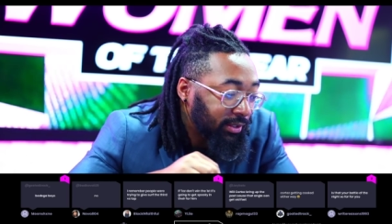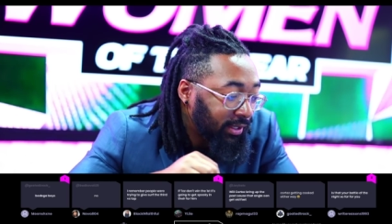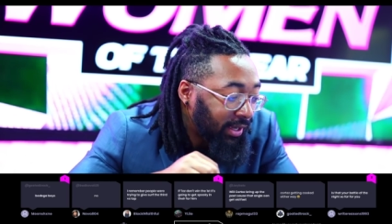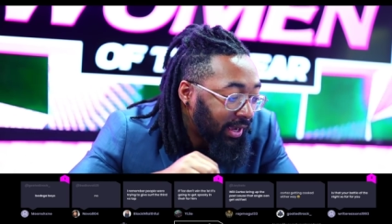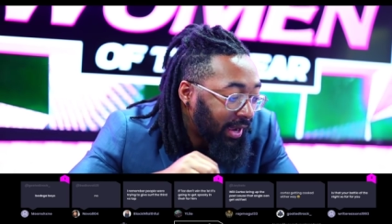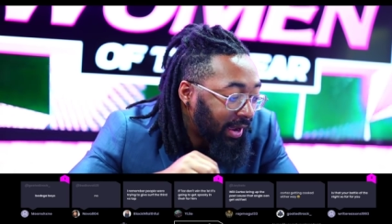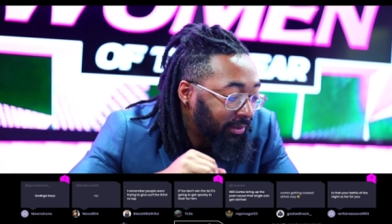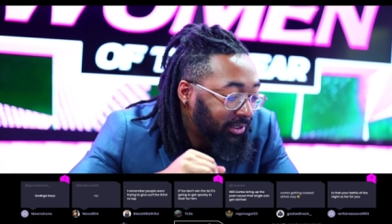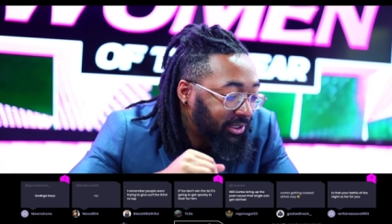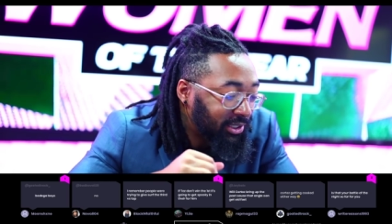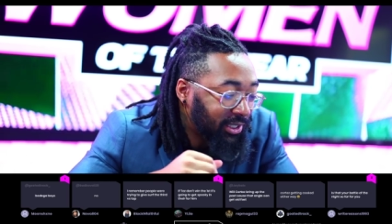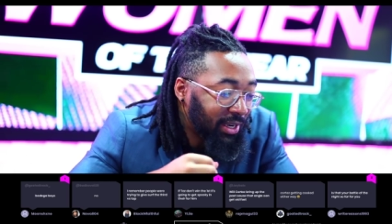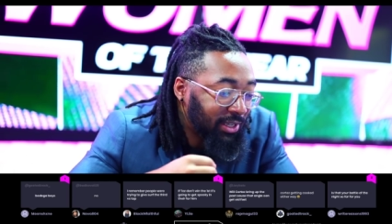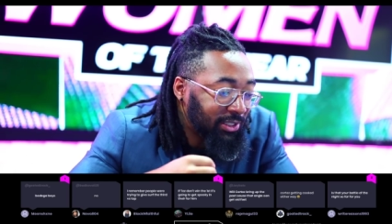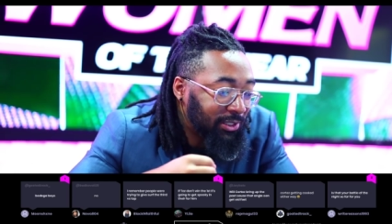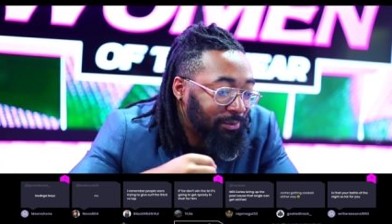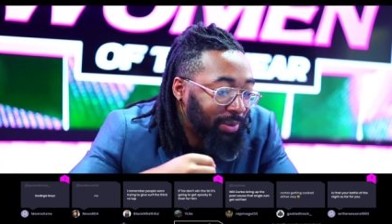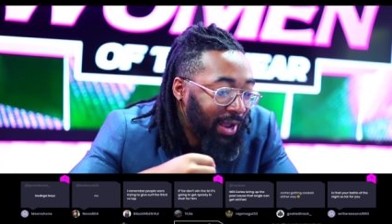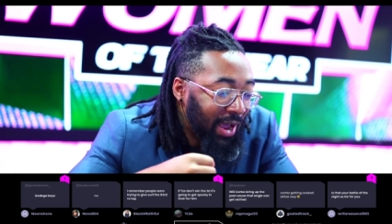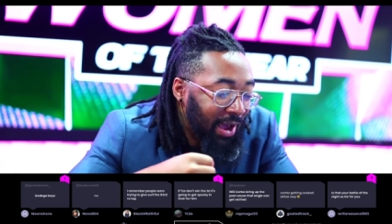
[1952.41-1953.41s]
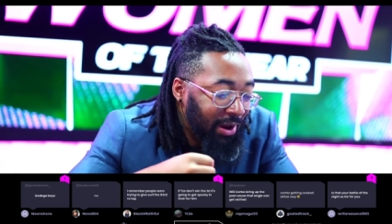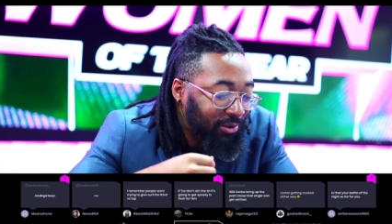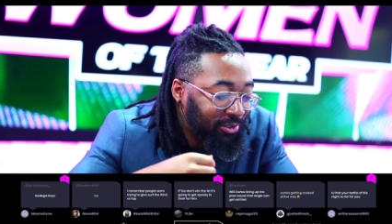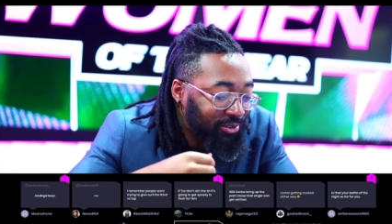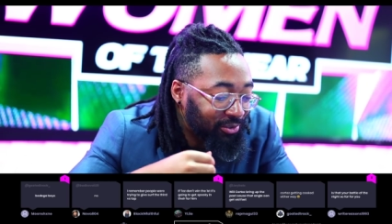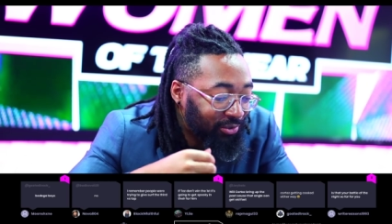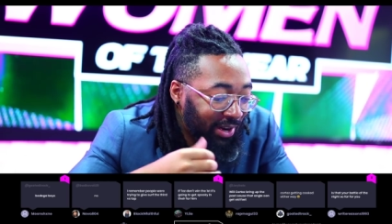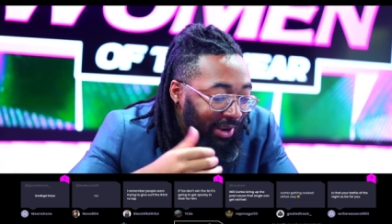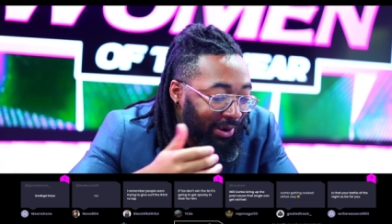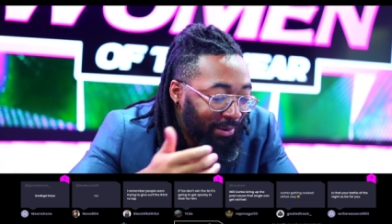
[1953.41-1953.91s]
i judge battles
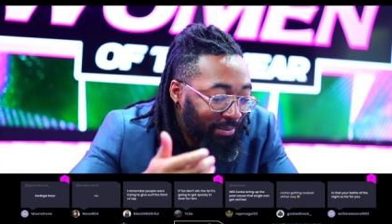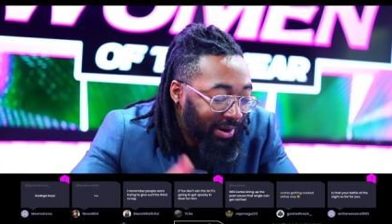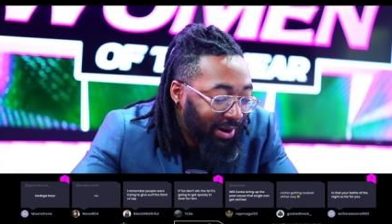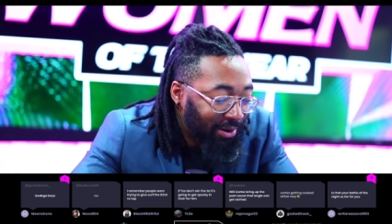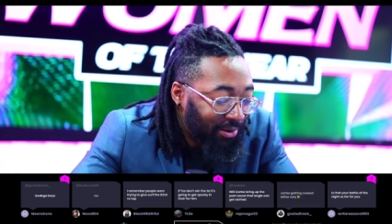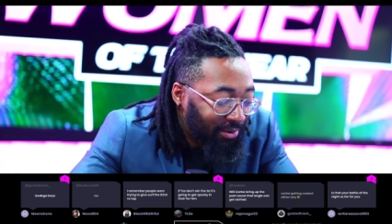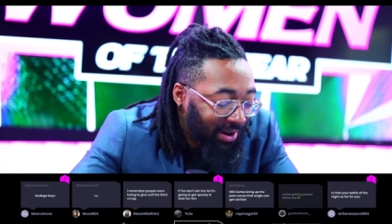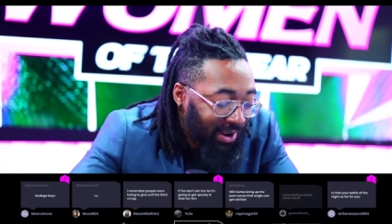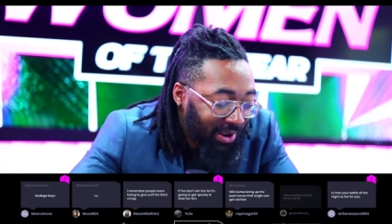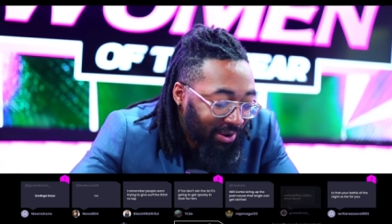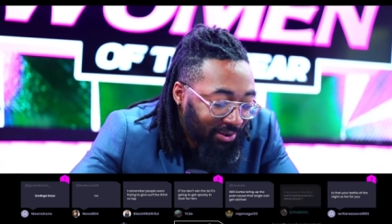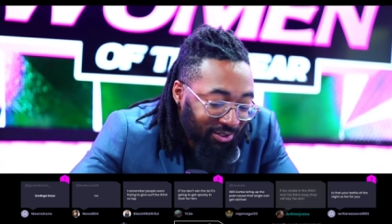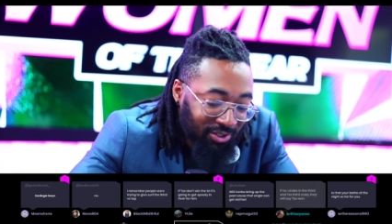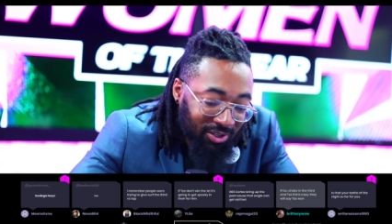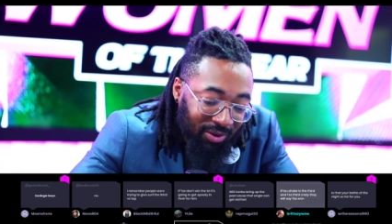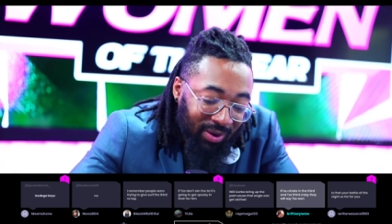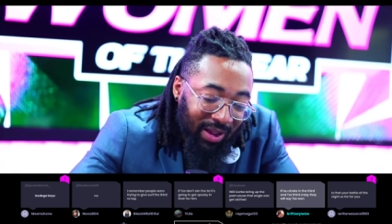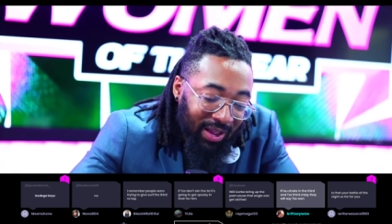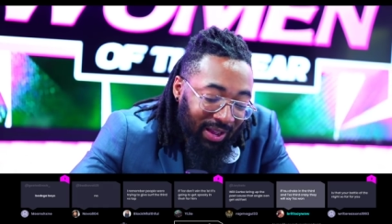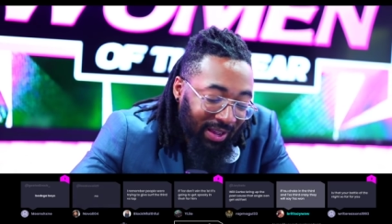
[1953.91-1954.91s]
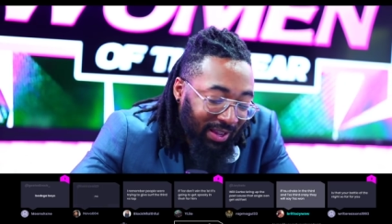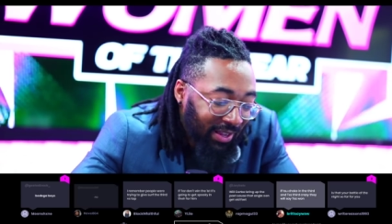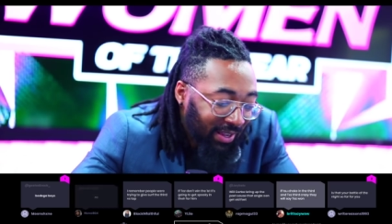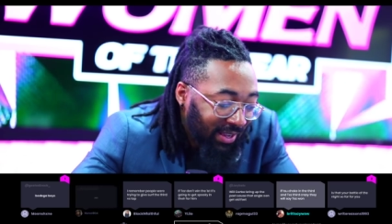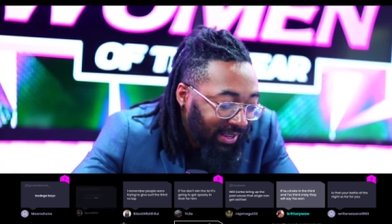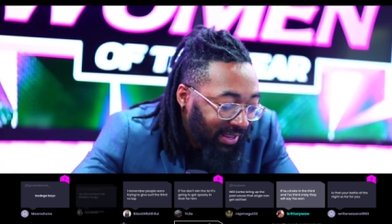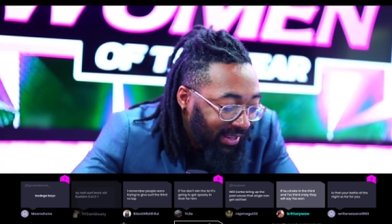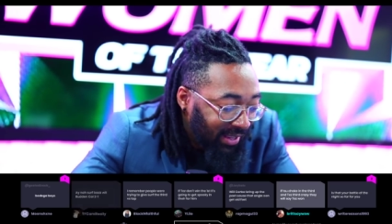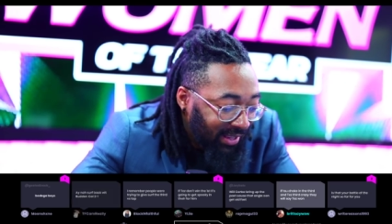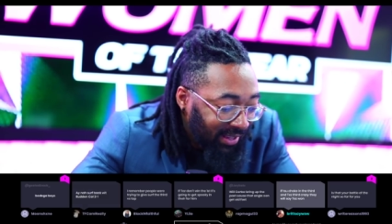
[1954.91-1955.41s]
round by round, so I
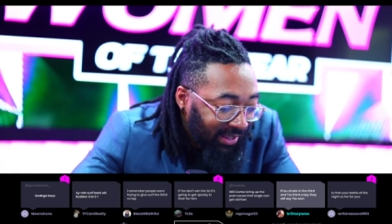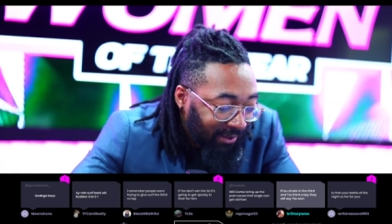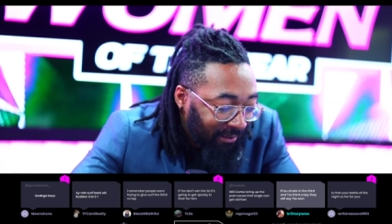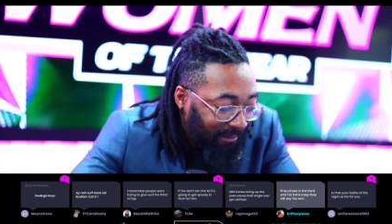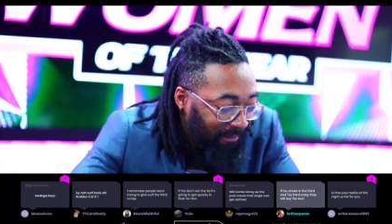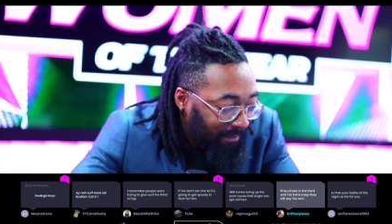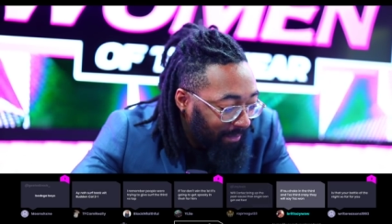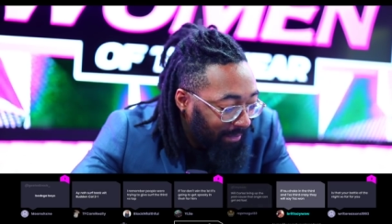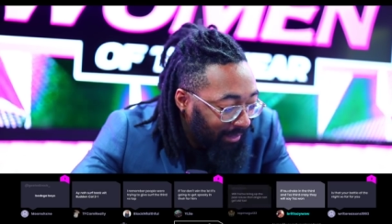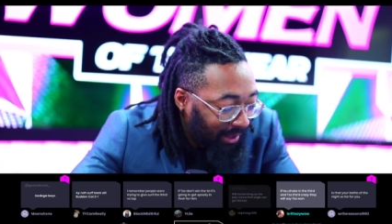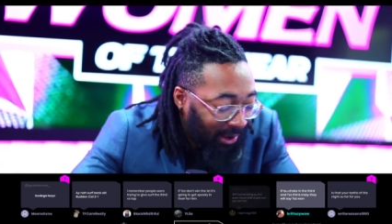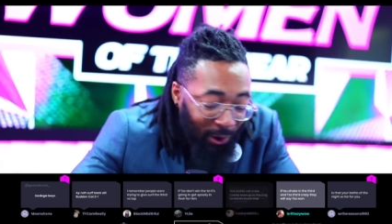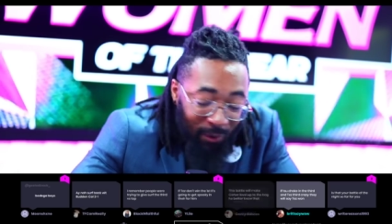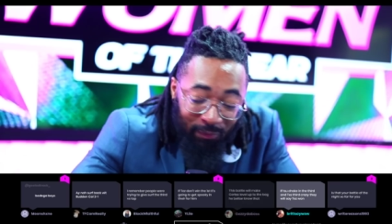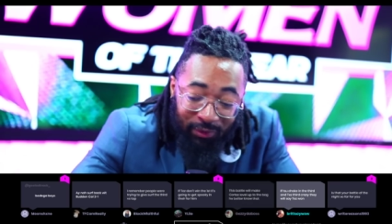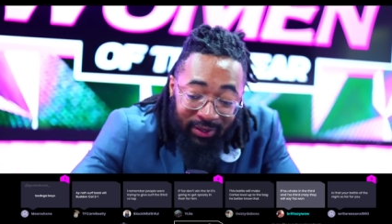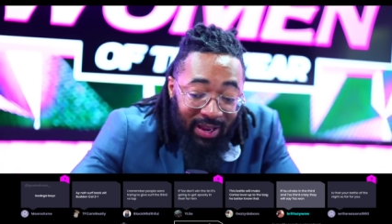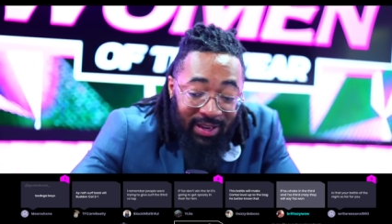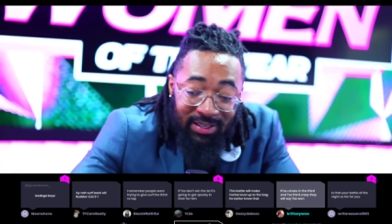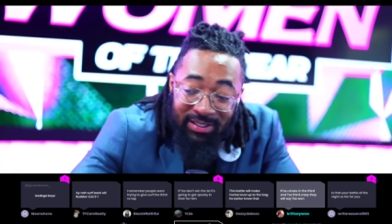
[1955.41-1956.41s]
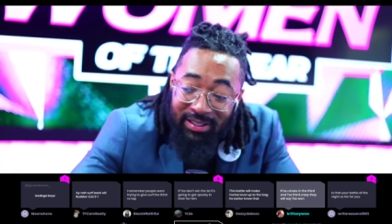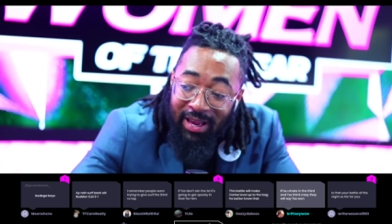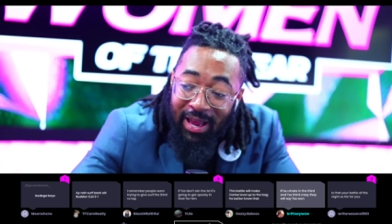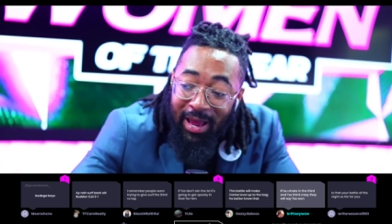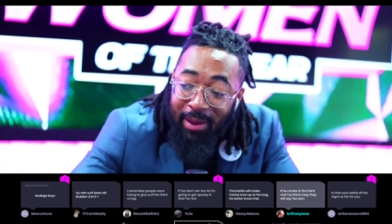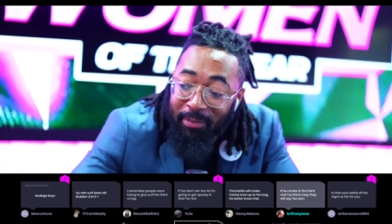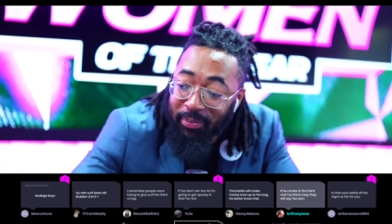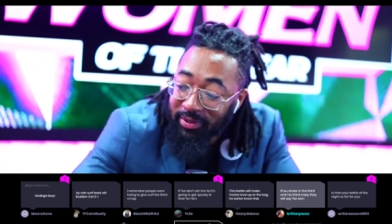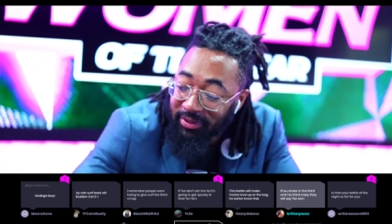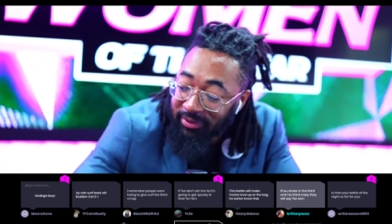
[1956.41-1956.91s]
hopefully that doesn't
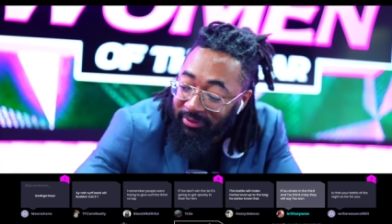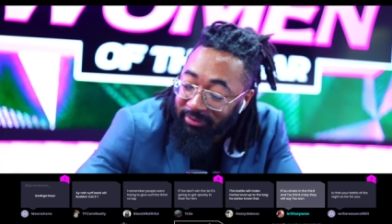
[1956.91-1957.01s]
happen.